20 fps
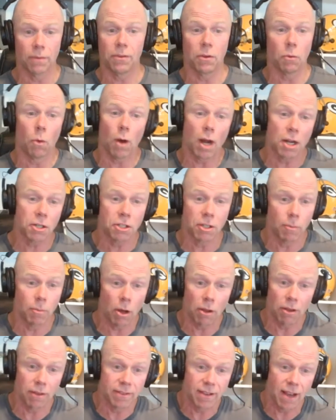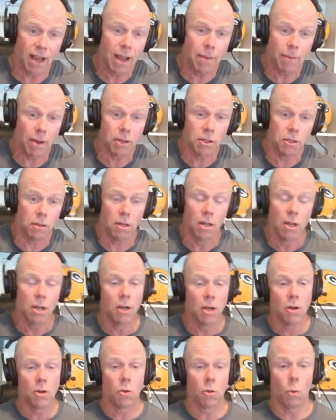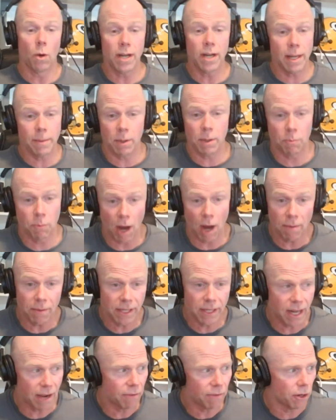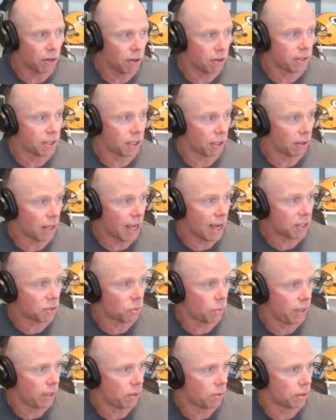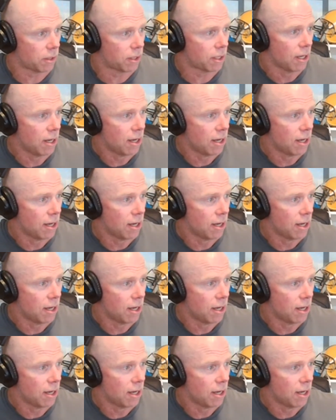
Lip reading: if you watch them all the time, the one name you probably never heard until last week was